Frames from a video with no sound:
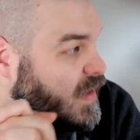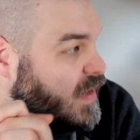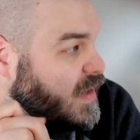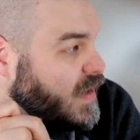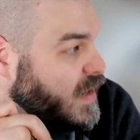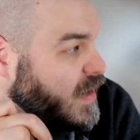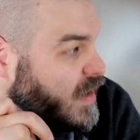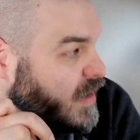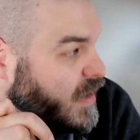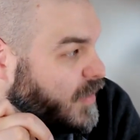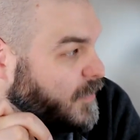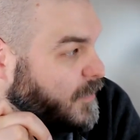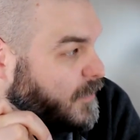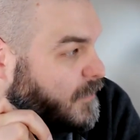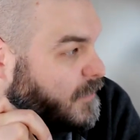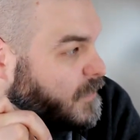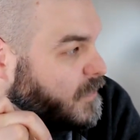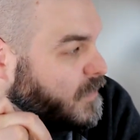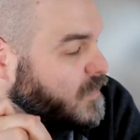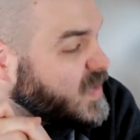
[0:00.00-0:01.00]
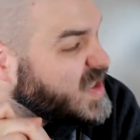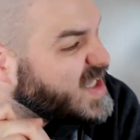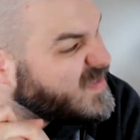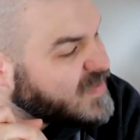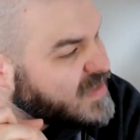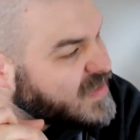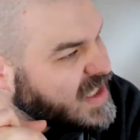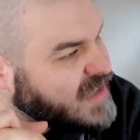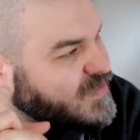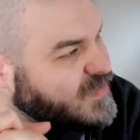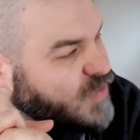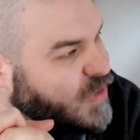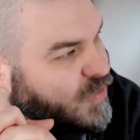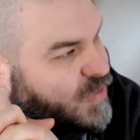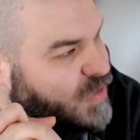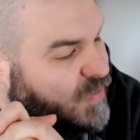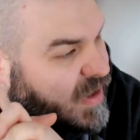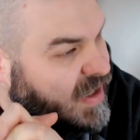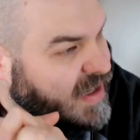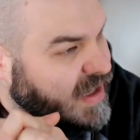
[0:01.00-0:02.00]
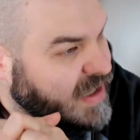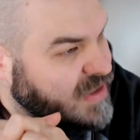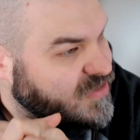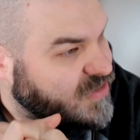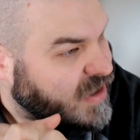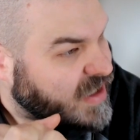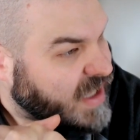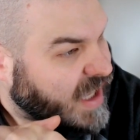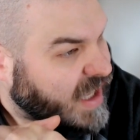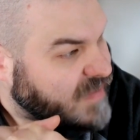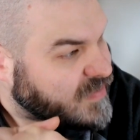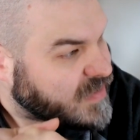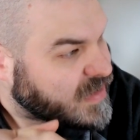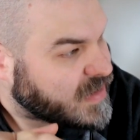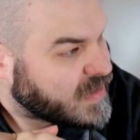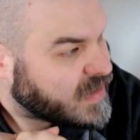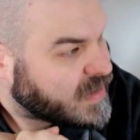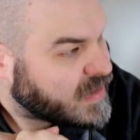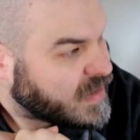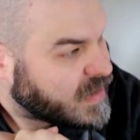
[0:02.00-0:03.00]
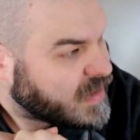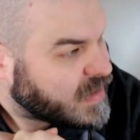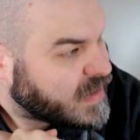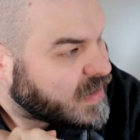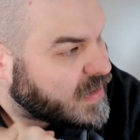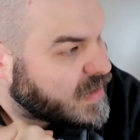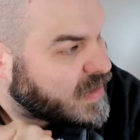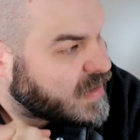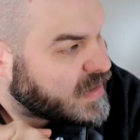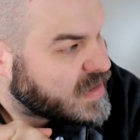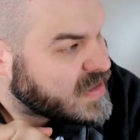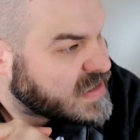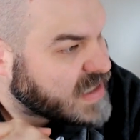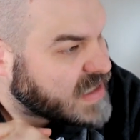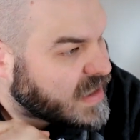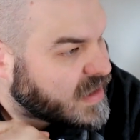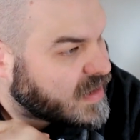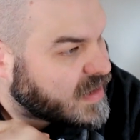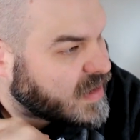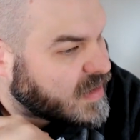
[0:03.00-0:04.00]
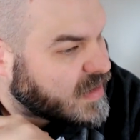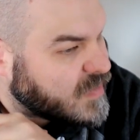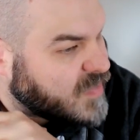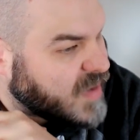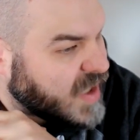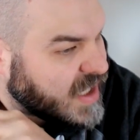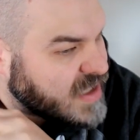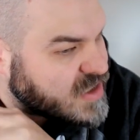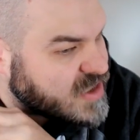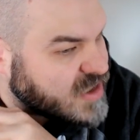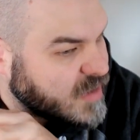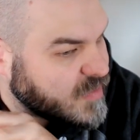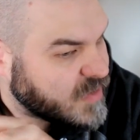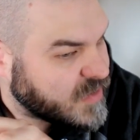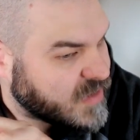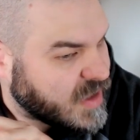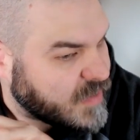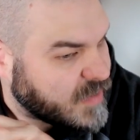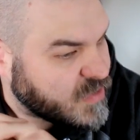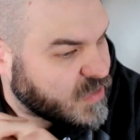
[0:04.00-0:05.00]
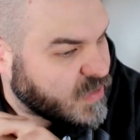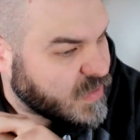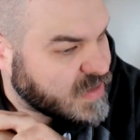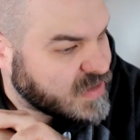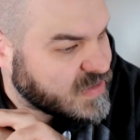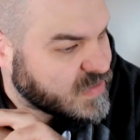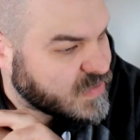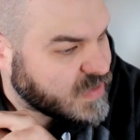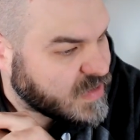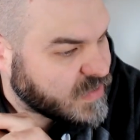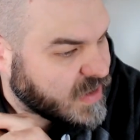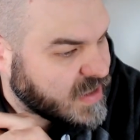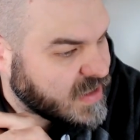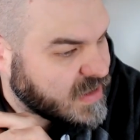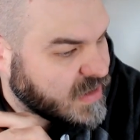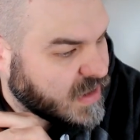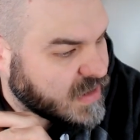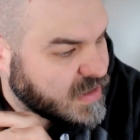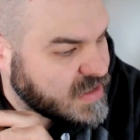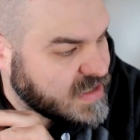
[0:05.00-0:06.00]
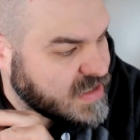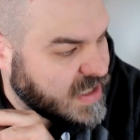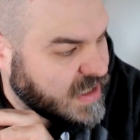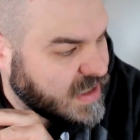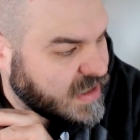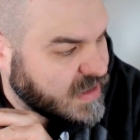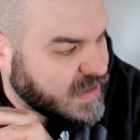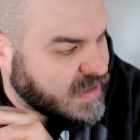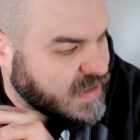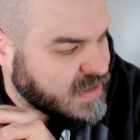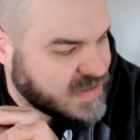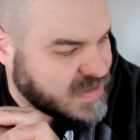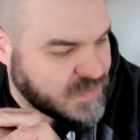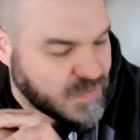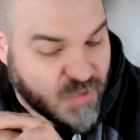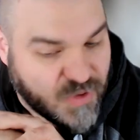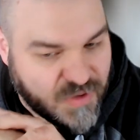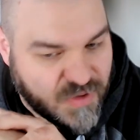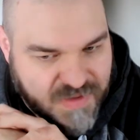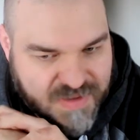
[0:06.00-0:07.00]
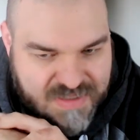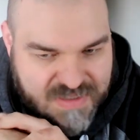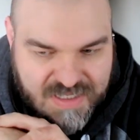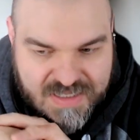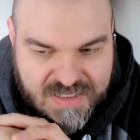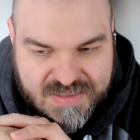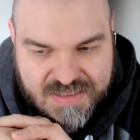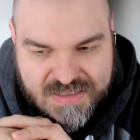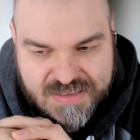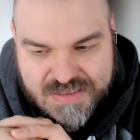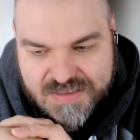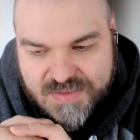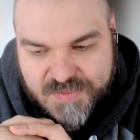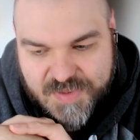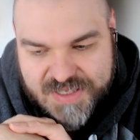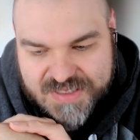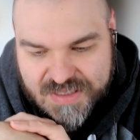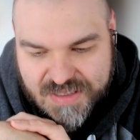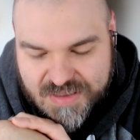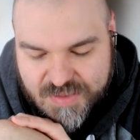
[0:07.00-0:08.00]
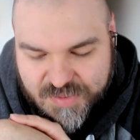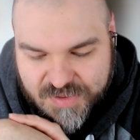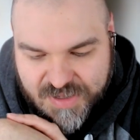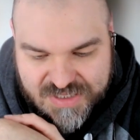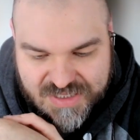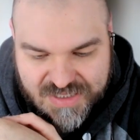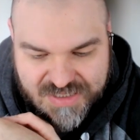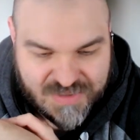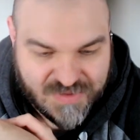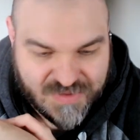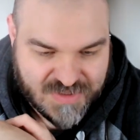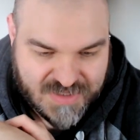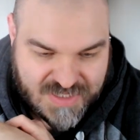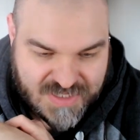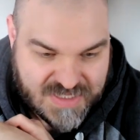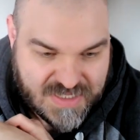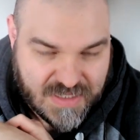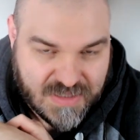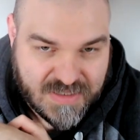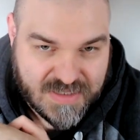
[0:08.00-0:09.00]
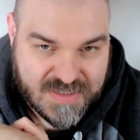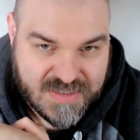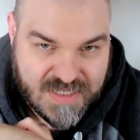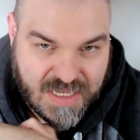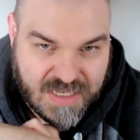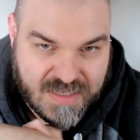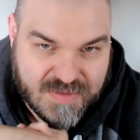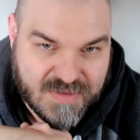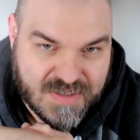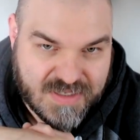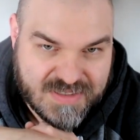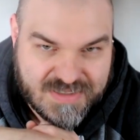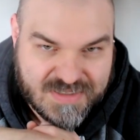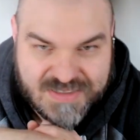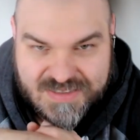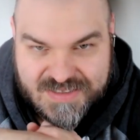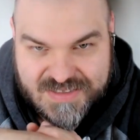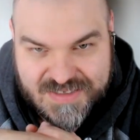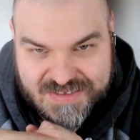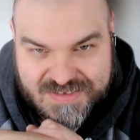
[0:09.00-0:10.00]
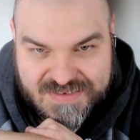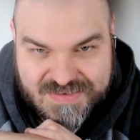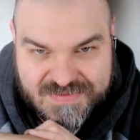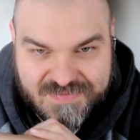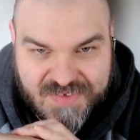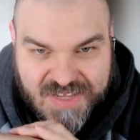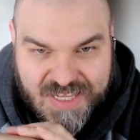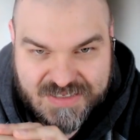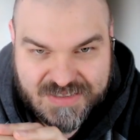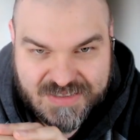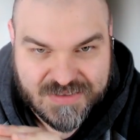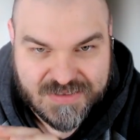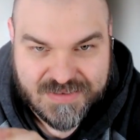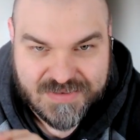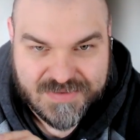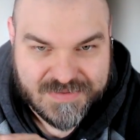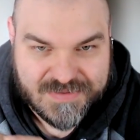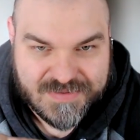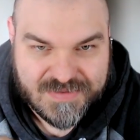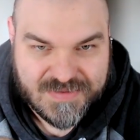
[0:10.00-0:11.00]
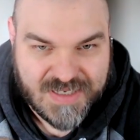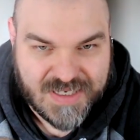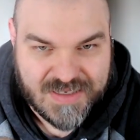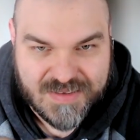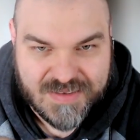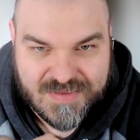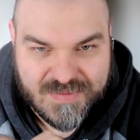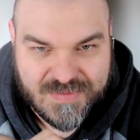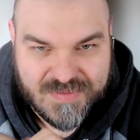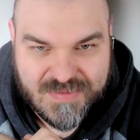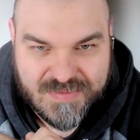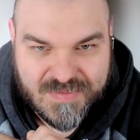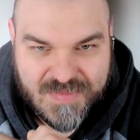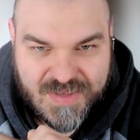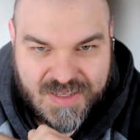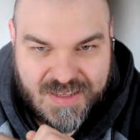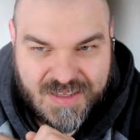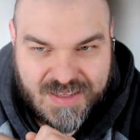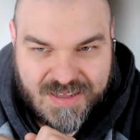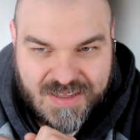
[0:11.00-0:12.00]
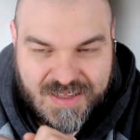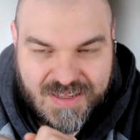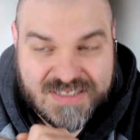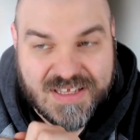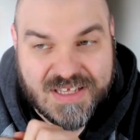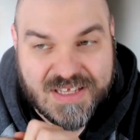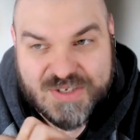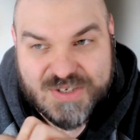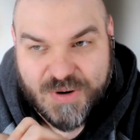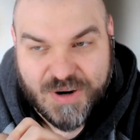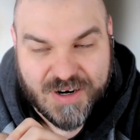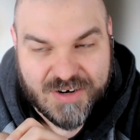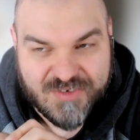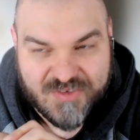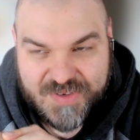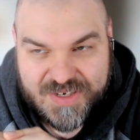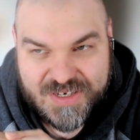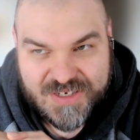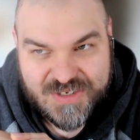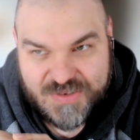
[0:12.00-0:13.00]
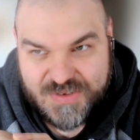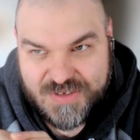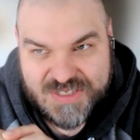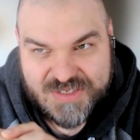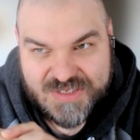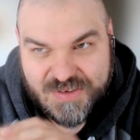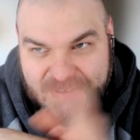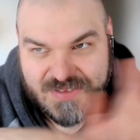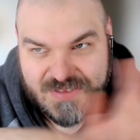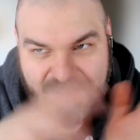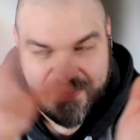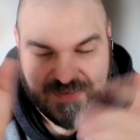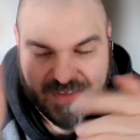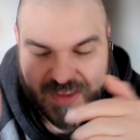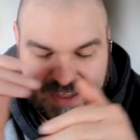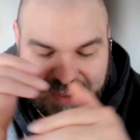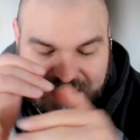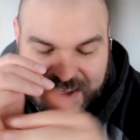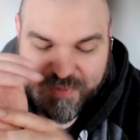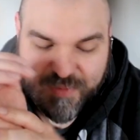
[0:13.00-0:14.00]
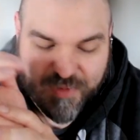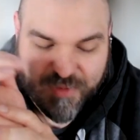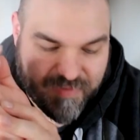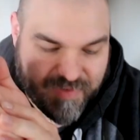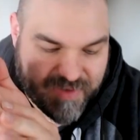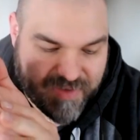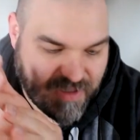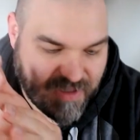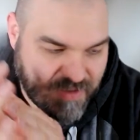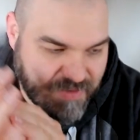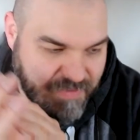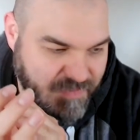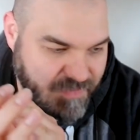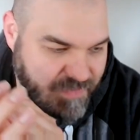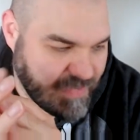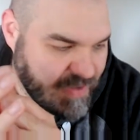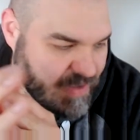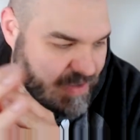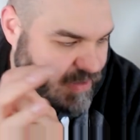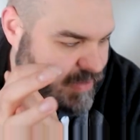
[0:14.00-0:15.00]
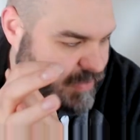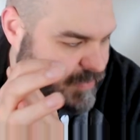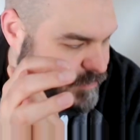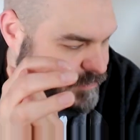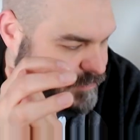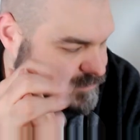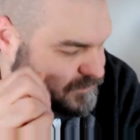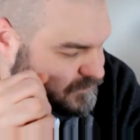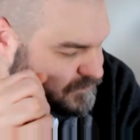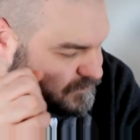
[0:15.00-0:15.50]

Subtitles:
but even while rewriting, I try to have a set page number that I'm going to rewrite on a day. It's more than six. It depends on the project. Usually it's at least 10, because it's faster, and it's not so hard for me to do it. So I think I can get more of it done. Um,